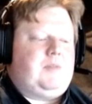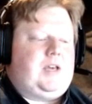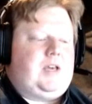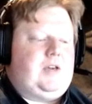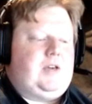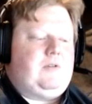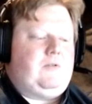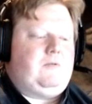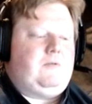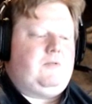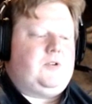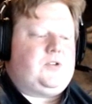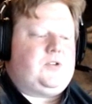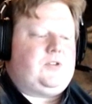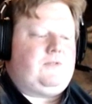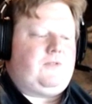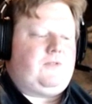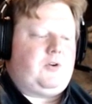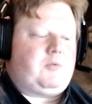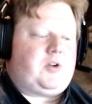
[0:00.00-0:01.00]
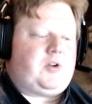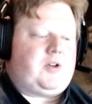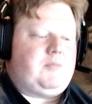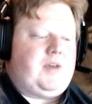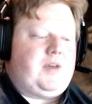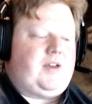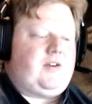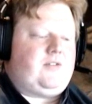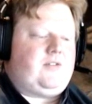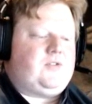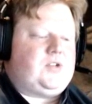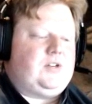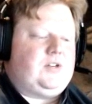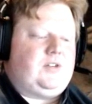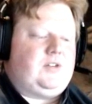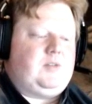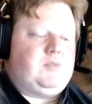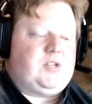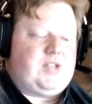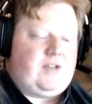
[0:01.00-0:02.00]
He was the former commander of SEAL
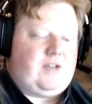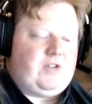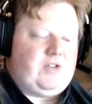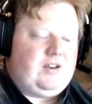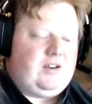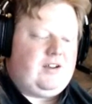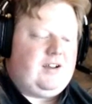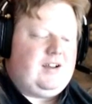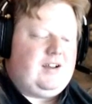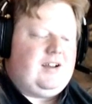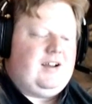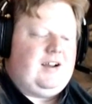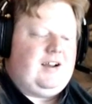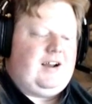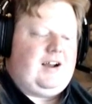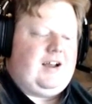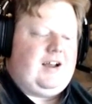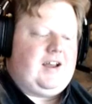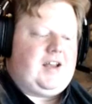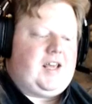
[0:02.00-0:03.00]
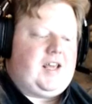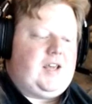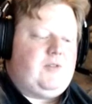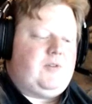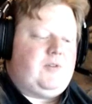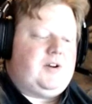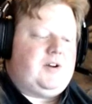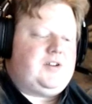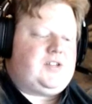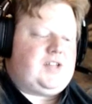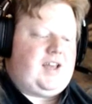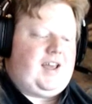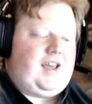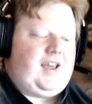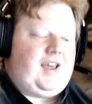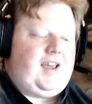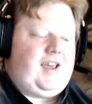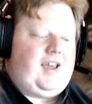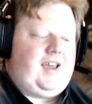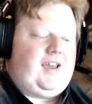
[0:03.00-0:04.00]
Team 7, and he was
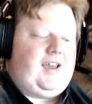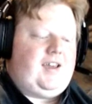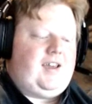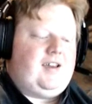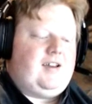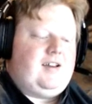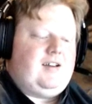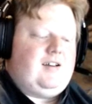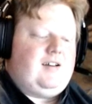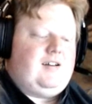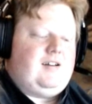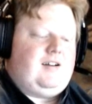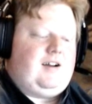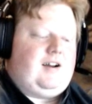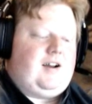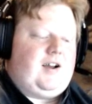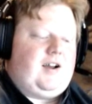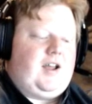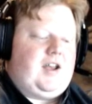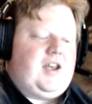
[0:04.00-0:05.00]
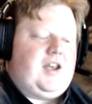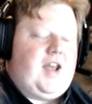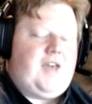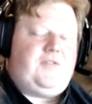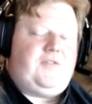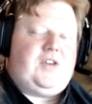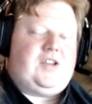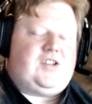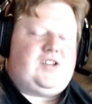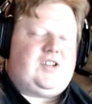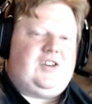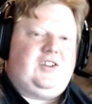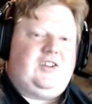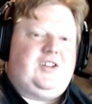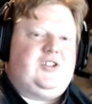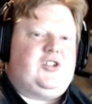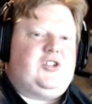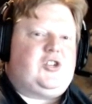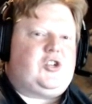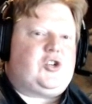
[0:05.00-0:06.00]
a Navy SEAL
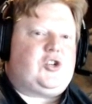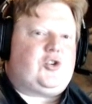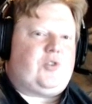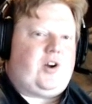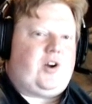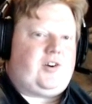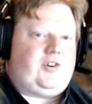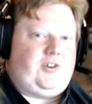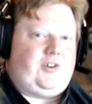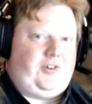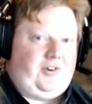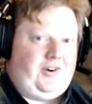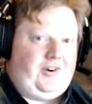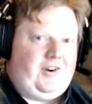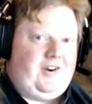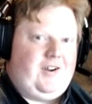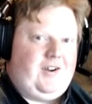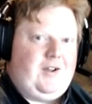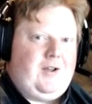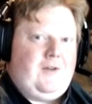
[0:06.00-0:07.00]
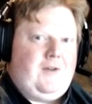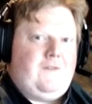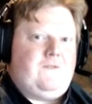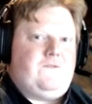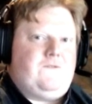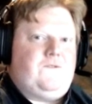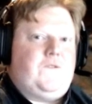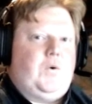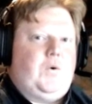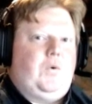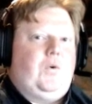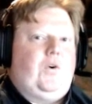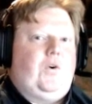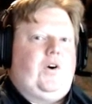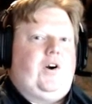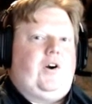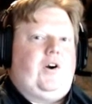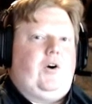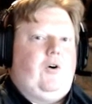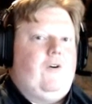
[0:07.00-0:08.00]
instructor
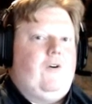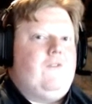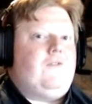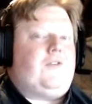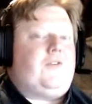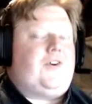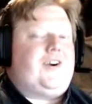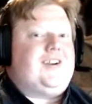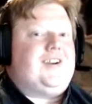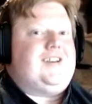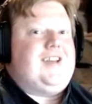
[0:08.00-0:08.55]
for over a